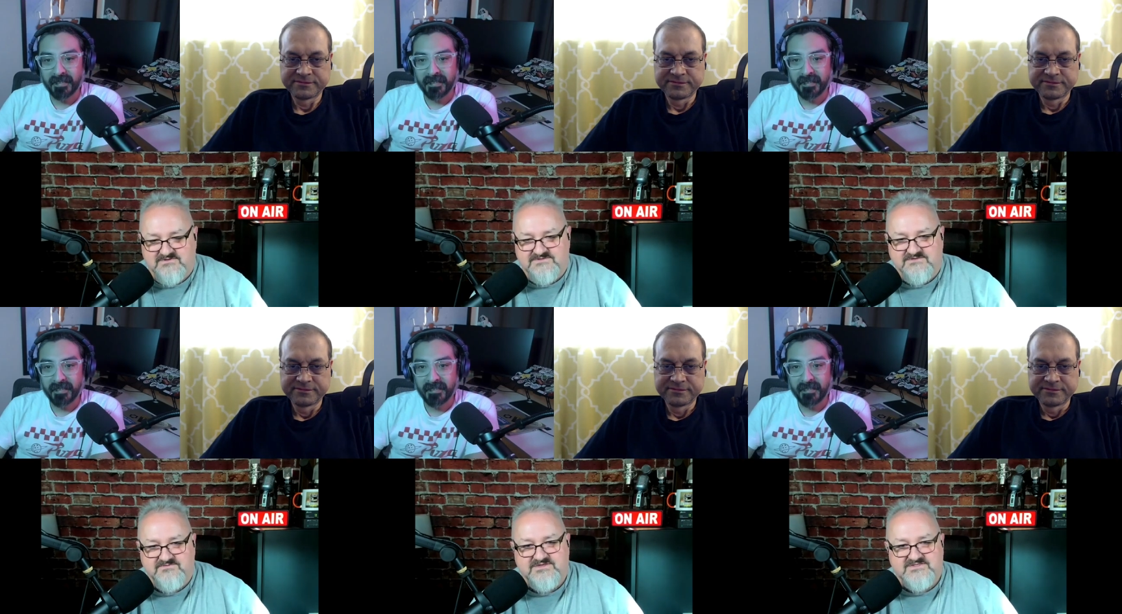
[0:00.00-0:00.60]

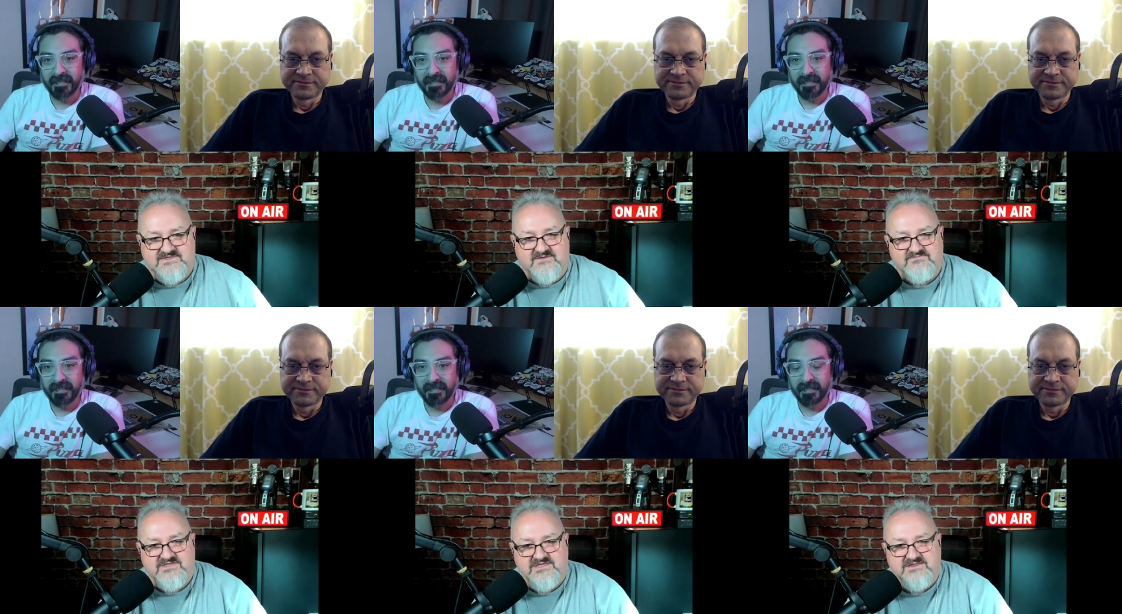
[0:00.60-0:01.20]
Speaker 1: certificates
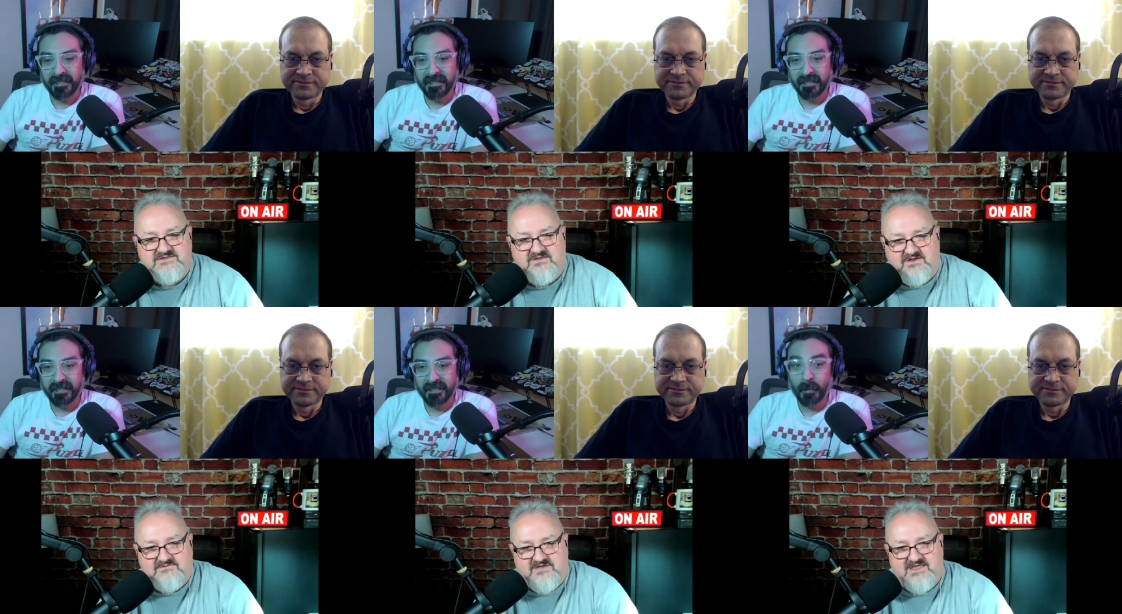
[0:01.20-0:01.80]
updated
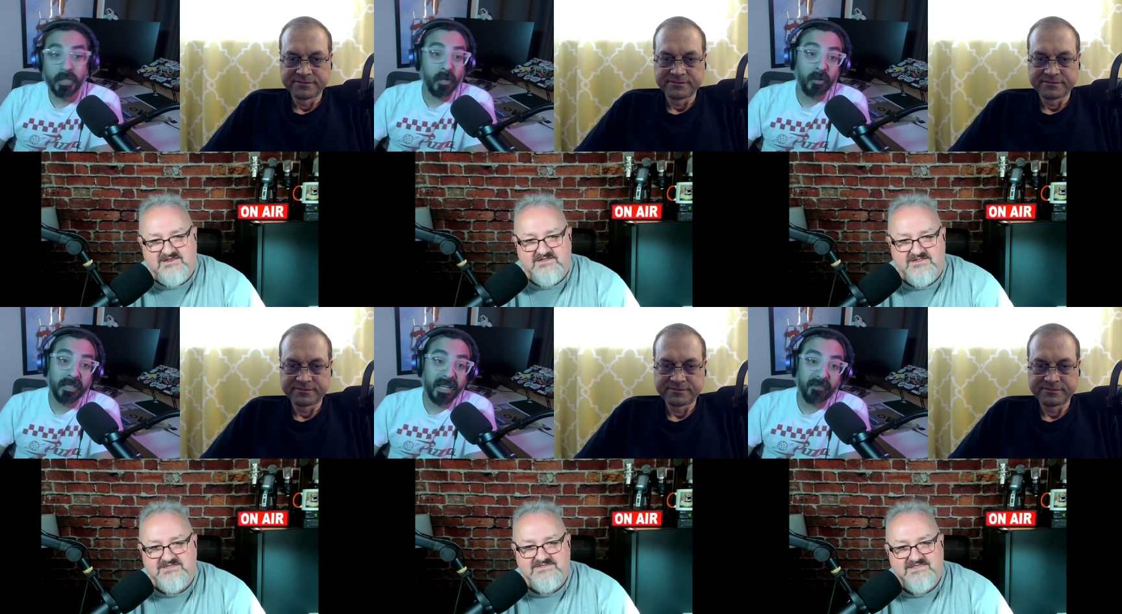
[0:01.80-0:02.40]
automatically. Well, you
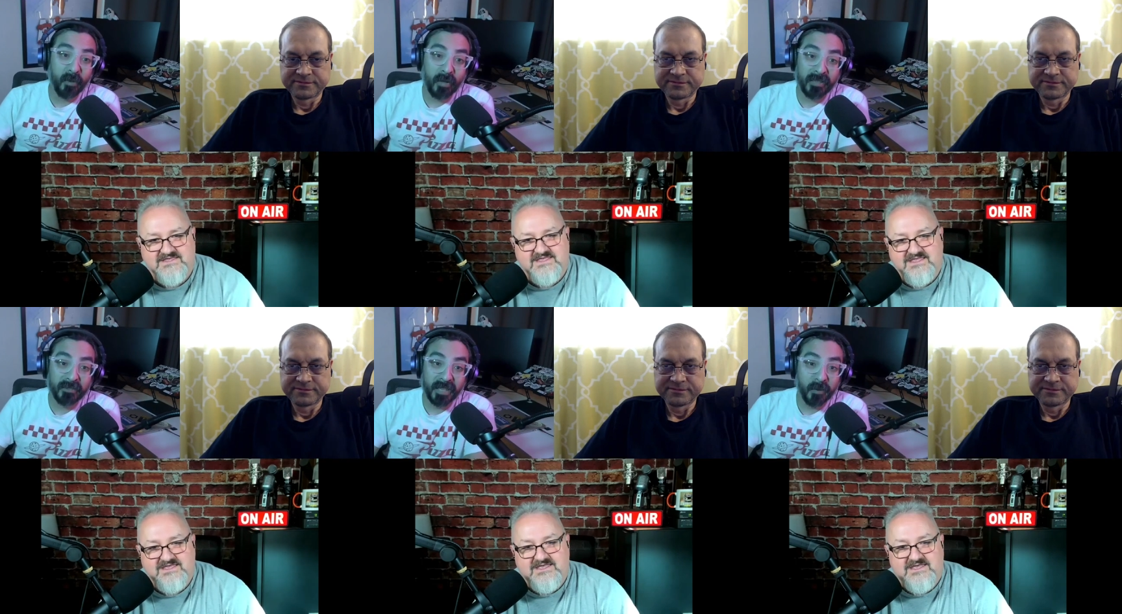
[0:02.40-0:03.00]
only ever
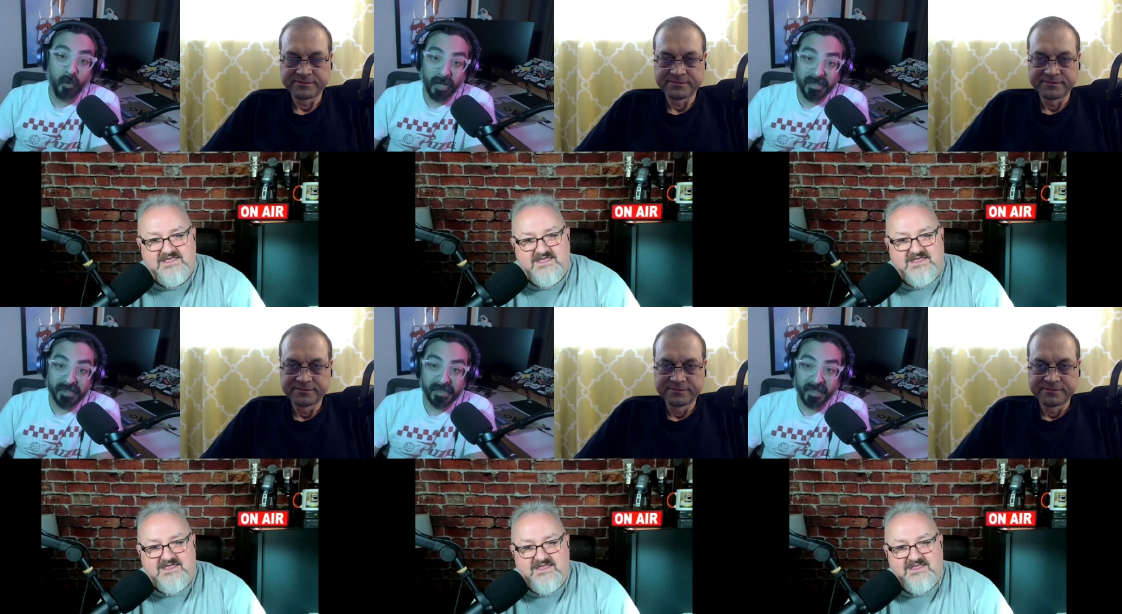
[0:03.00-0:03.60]
Speaker 2: want run it
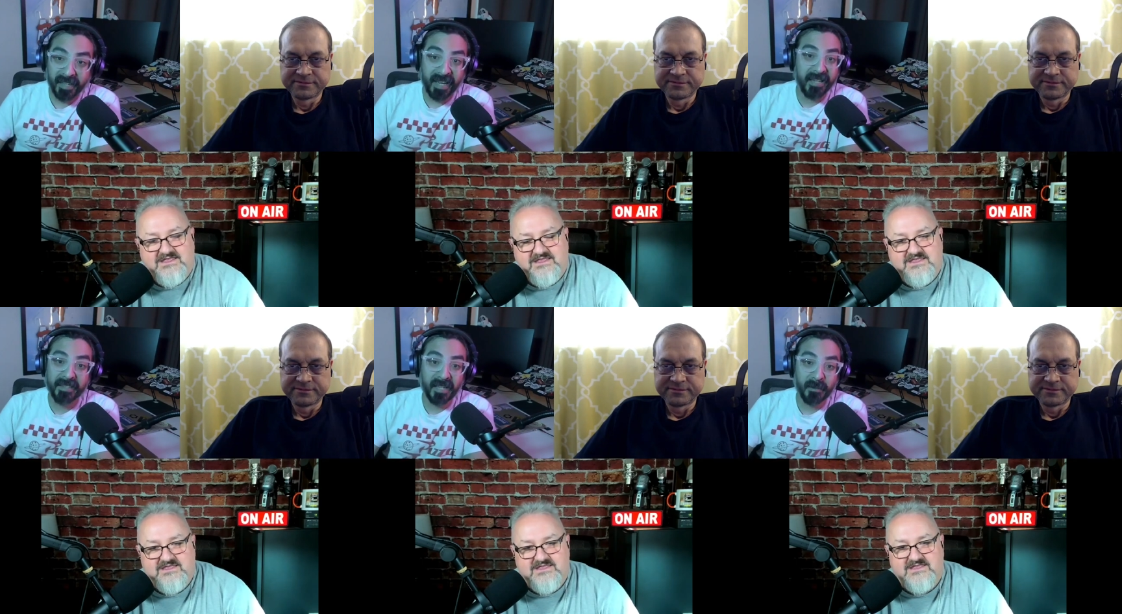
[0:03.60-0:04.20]
once. Like
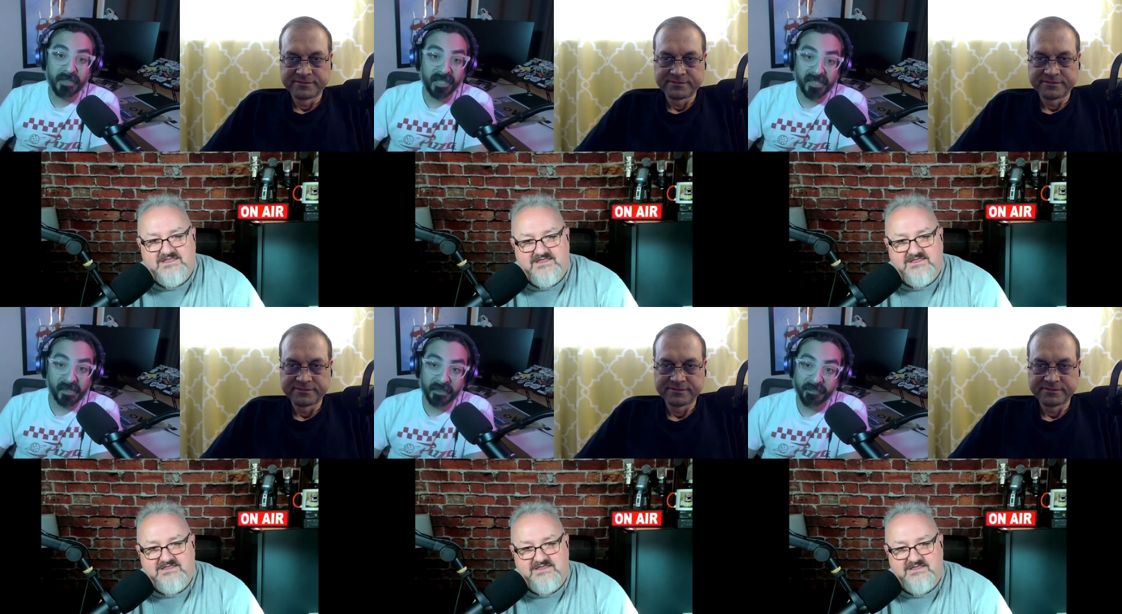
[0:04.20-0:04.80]
anytime you need
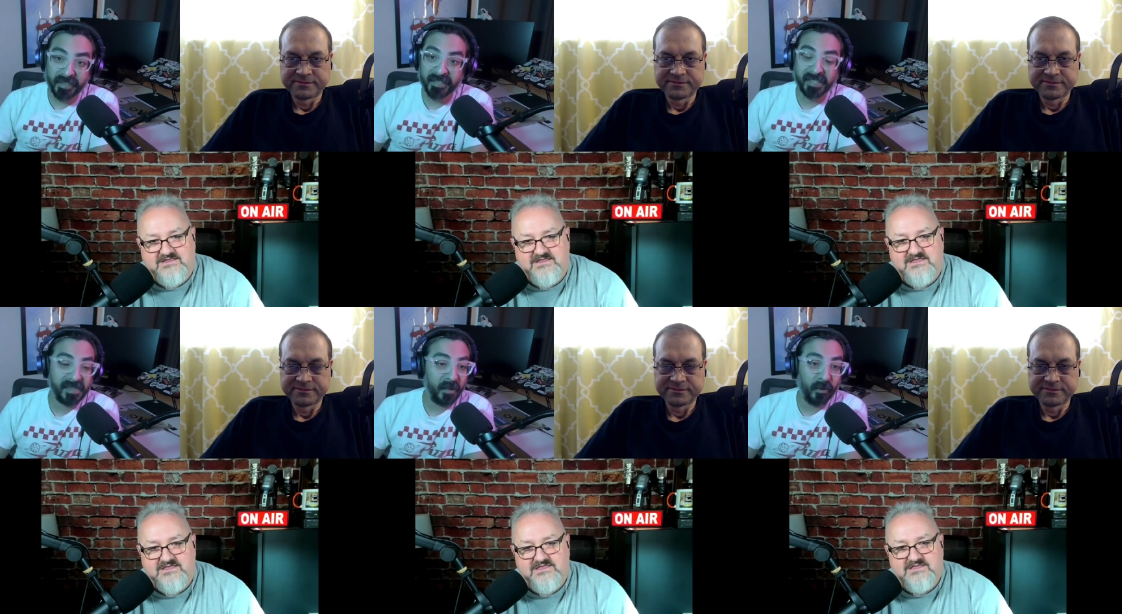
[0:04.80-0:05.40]
a certificate,
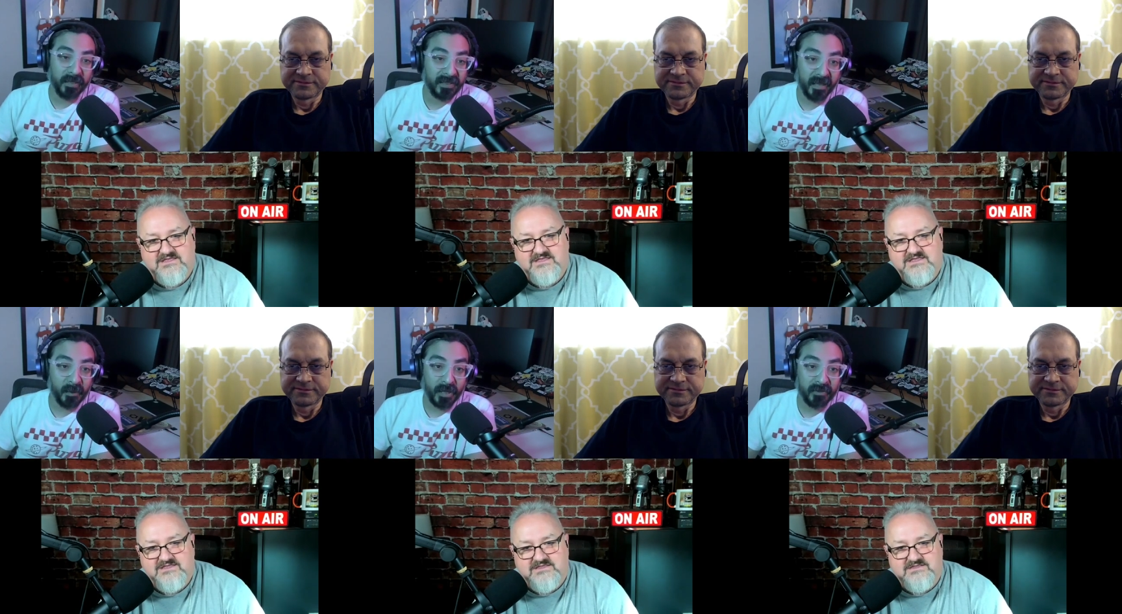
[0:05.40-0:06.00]
that's the only
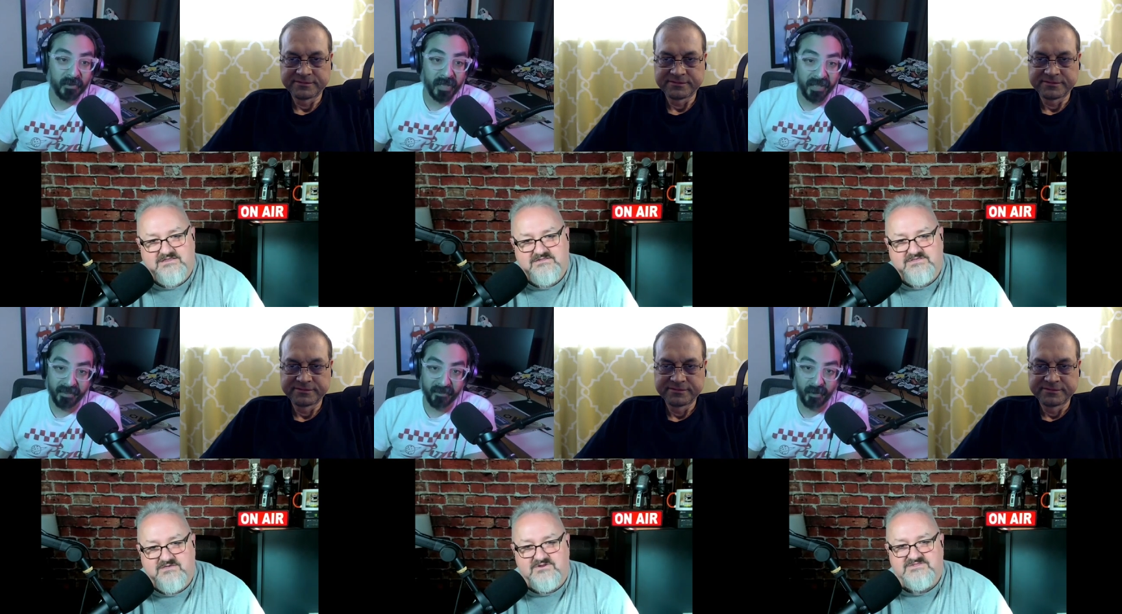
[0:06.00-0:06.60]
time you ever
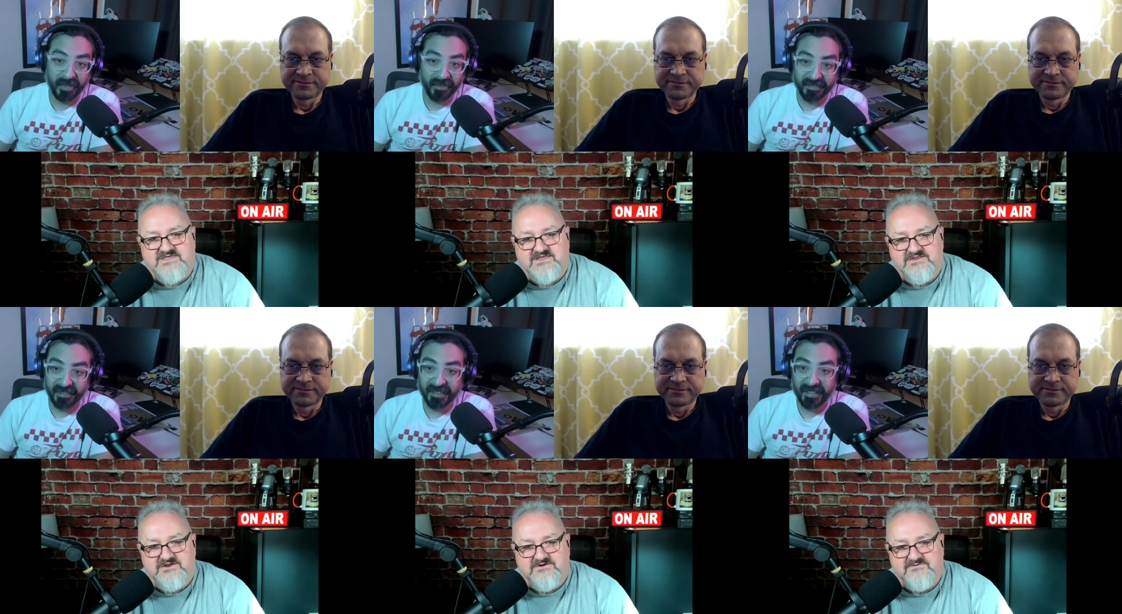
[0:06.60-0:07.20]
run it. Give it right? a
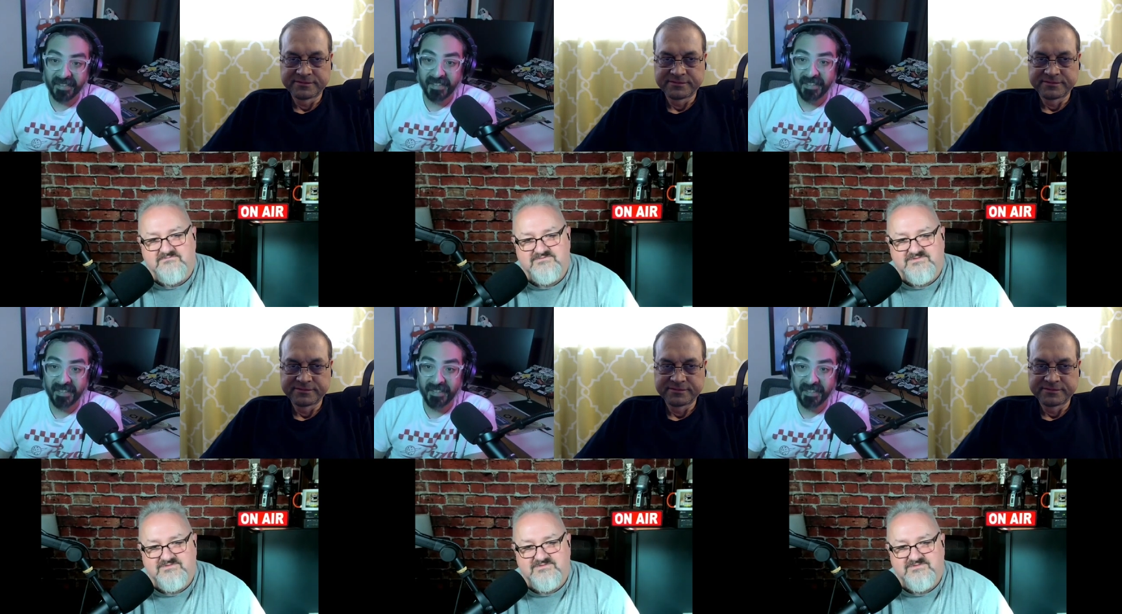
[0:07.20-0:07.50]
10
Speaker 1: year